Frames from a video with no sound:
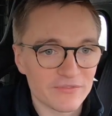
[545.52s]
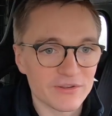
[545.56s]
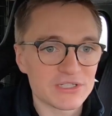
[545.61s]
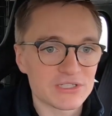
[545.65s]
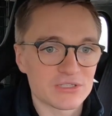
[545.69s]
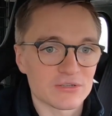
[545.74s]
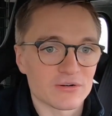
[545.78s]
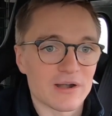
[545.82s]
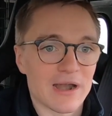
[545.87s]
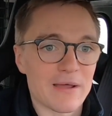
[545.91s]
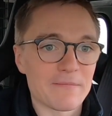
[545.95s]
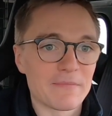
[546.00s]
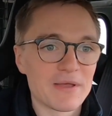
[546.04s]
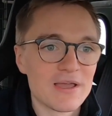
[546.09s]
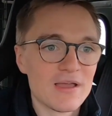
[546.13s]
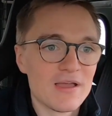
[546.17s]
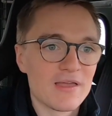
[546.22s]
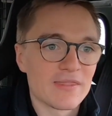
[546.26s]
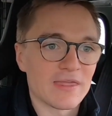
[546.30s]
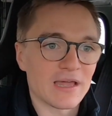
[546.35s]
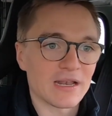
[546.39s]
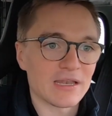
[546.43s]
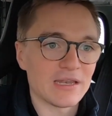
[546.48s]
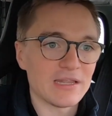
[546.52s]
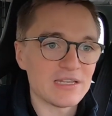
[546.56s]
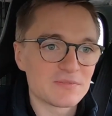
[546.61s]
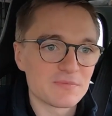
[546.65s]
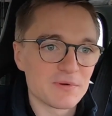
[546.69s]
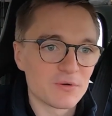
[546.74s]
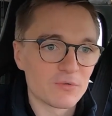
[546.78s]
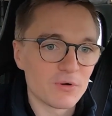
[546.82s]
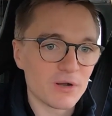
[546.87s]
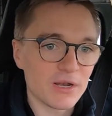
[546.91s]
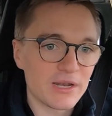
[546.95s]
of Instagram, that
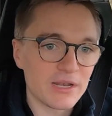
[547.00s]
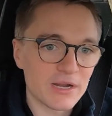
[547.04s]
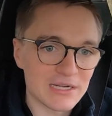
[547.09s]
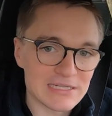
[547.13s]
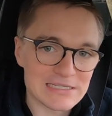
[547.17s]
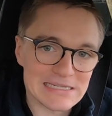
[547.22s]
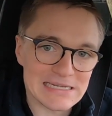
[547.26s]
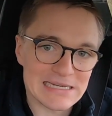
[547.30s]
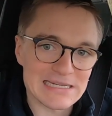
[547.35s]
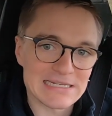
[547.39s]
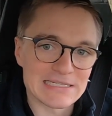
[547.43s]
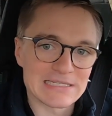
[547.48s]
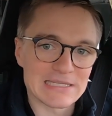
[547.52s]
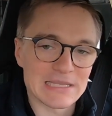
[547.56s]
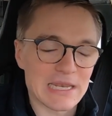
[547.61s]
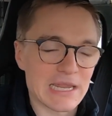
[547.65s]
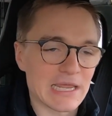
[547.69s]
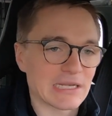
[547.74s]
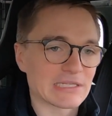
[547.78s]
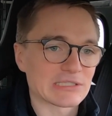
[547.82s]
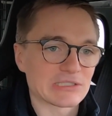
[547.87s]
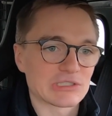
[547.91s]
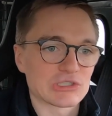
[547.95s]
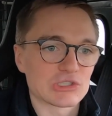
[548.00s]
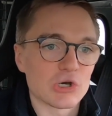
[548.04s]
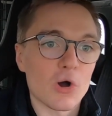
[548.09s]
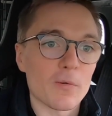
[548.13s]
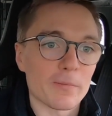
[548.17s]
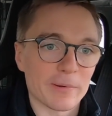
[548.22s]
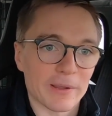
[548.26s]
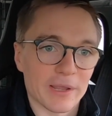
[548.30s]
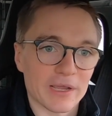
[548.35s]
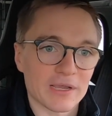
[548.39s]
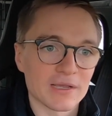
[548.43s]
leads me really nicely into the next
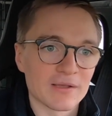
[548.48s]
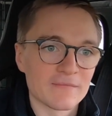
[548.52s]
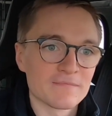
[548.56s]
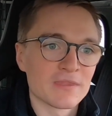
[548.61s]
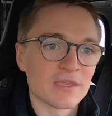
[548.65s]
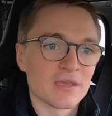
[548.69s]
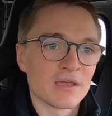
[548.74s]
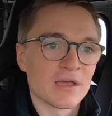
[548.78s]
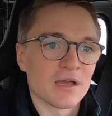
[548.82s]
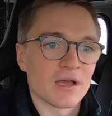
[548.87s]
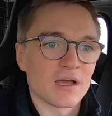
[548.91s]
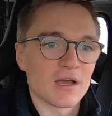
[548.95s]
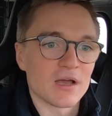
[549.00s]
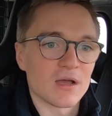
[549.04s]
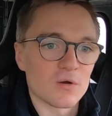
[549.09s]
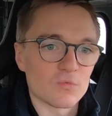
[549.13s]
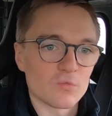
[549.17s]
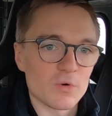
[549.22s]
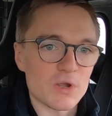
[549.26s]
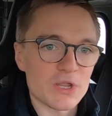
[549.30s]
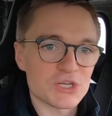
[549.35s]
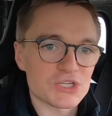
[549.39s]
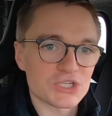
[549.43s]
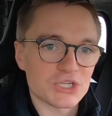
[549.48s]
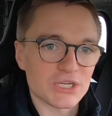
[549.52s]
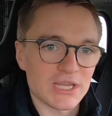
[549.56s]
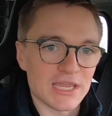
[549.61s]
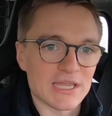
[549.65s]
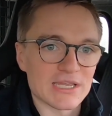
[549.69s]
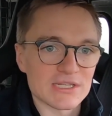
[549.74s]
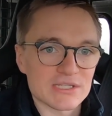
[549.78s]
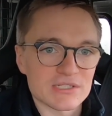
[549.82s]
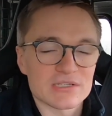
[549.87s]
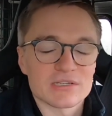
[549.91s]
topic, uh, which
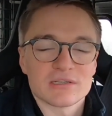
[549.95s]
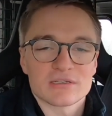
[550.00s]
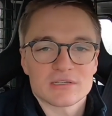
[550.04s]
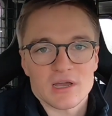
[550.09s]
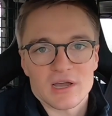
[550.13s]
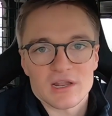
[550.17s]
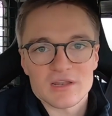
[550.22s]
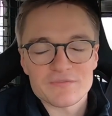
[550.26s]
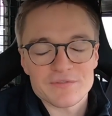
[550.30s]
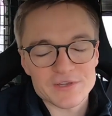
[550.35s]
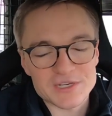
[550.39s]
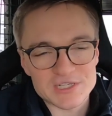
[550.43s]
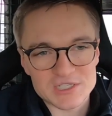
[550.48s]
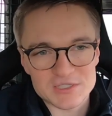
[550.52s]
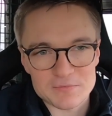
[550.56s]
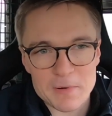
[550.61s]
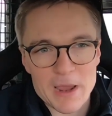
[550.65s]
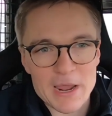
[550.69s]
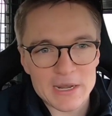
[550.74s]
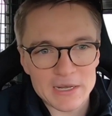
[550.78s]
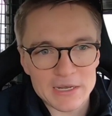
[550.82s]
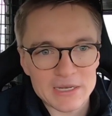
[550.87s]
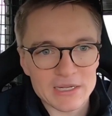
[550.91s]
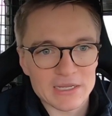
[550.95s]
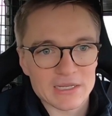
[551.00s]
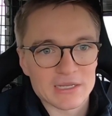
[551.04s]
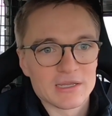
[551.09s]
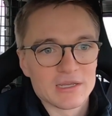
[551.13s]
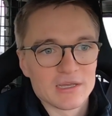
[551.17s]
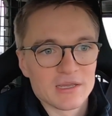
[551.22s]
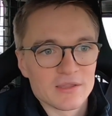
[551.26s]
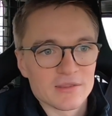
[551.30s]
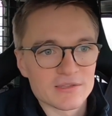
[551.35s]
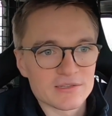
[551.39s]
is kind of expanding
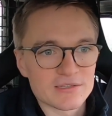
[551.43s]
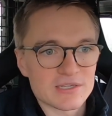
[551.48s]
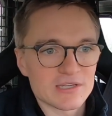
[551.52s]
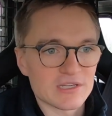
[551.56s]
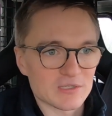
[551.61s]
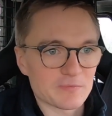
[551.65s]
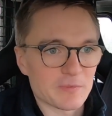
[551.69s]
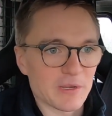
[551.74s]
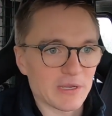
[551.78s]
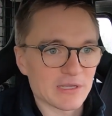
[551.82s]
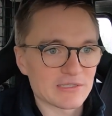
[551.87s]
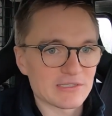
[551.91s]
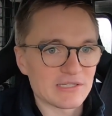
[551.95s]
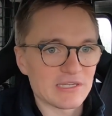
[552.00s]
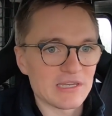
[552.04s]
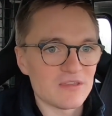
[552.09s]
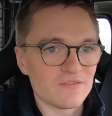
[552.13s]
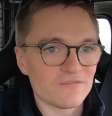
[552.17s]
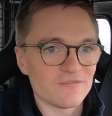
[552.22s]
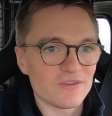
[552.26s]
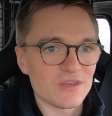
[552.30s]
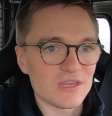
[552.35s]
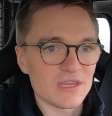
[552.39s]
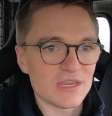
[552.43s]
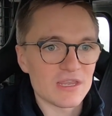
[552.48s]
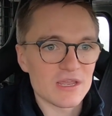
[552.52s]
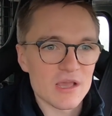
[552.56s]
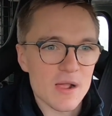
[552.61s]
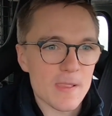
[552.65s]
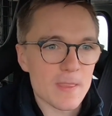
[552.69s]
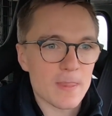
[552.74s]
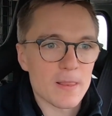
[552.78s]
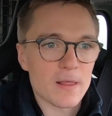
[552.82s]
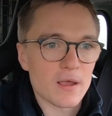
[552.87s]
the
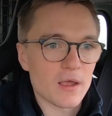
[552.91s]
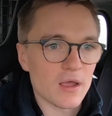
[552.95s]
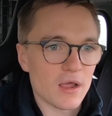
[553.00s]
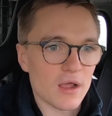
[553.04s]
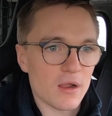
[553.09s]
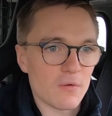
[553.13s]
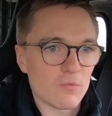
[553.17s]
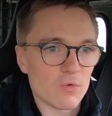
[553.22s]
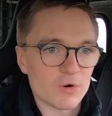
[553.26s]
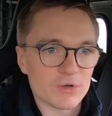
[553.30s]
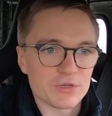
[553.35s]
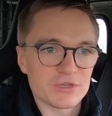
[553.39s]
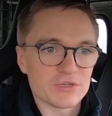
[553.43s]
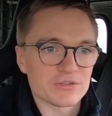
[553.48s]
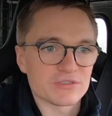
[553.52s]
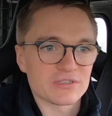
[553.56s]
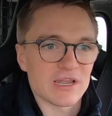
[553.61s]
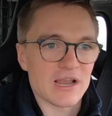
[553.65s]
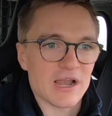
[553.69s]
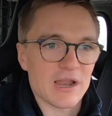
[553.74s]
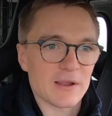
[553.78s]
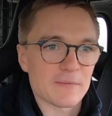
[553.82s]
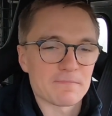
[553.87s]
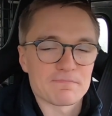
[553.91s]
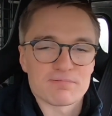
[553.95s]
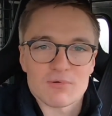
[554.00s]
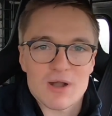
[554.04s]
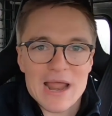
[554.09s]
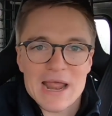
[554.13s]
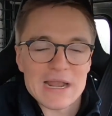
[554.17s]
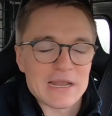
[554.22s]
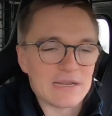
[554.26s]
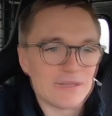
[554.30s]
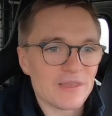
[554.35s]
TirsbaekTV, uh, what do you say, like
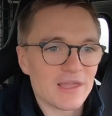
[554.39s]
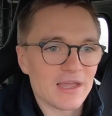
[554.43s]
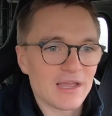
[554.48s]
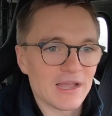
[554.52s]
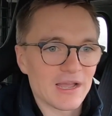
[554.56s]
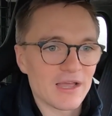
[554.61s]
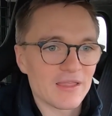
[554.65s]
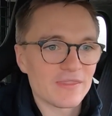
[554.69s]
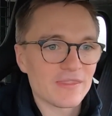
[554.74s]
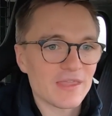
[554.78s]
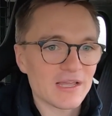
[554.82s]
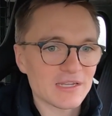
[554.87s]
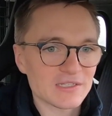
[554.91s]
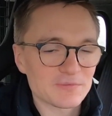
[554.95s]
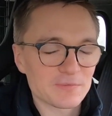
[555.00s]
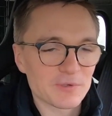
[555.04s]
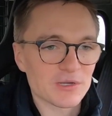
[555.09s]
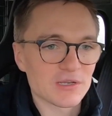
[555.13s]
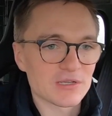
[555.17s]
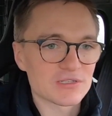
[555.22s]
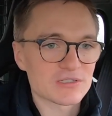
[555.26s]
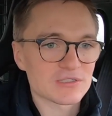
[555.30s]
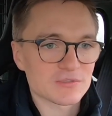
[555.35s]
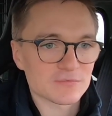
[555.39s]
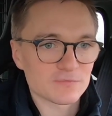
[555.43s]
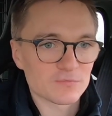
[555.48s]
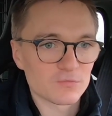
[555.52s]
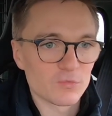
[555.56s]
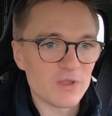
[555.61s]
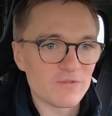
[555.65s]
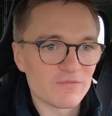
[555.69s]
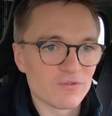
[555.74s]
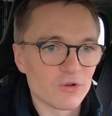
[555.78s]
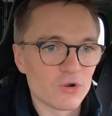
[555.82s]
brand. And that's because
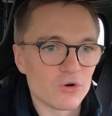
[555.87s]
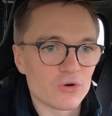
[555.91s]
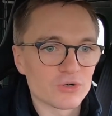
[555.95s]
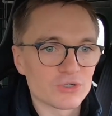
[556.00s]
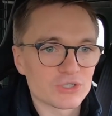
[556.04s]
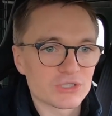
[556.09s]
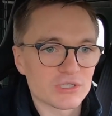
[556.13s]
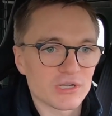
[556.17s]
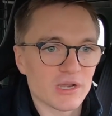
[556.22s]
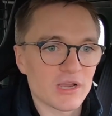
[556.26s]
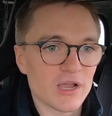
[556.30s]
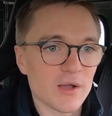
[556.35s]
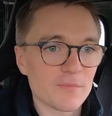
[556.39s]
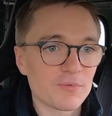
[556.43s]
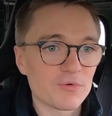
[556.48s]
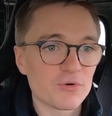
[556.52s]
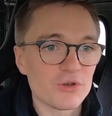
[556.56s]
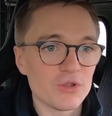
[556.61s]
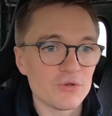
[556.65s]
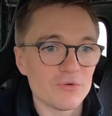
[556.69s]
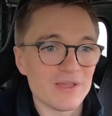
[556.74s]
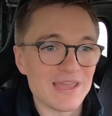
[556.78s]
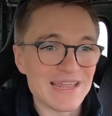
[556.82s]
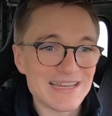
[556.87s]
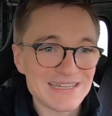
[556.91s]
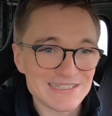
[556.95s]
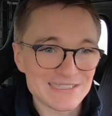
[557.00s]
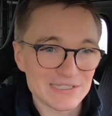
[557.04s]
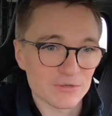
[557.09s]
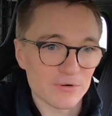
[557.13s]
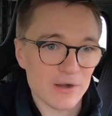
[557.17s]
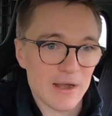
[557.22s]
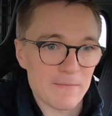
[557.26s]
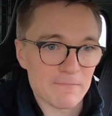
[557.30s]
we've launched a couple new
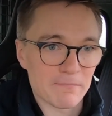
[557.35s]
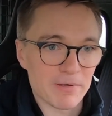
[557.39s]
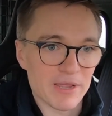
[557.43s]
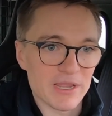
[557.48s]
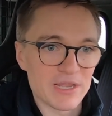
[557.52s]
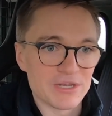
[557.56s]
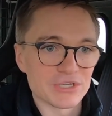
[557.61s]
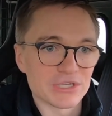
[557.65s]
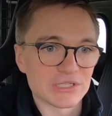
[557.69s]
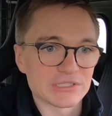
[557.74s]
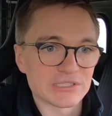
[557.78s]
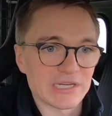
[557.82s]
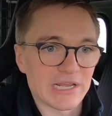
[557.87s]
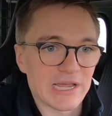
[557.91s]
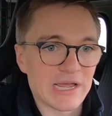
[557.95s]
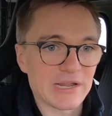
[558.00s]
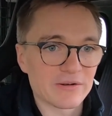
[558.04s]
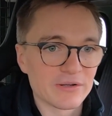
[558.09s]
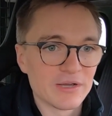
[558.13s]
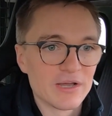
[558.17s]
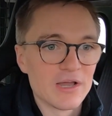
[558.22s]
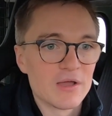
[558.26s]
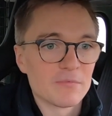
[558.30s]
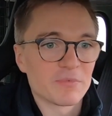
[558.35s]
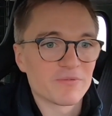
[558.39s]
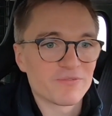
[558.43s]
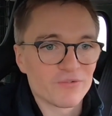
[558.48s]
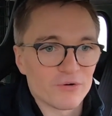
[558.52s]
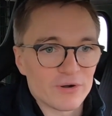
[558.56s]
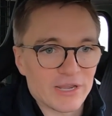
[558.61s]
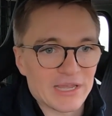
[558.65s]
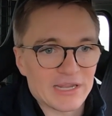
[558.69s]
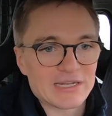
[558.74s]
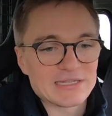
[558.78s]
Instagram pages. And
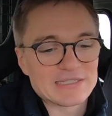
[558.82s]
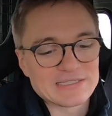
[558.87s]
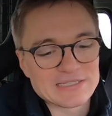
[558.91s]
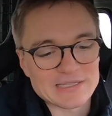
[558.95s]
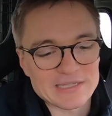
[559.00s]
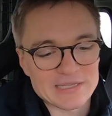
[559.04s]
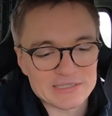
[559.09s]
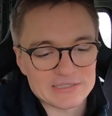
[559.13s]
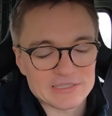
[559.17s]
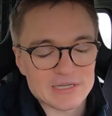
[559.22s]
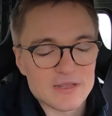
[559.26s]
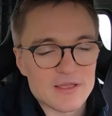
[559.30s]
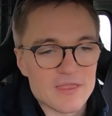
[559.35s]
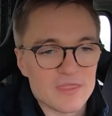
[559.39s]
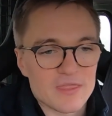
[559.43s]
before I get into this,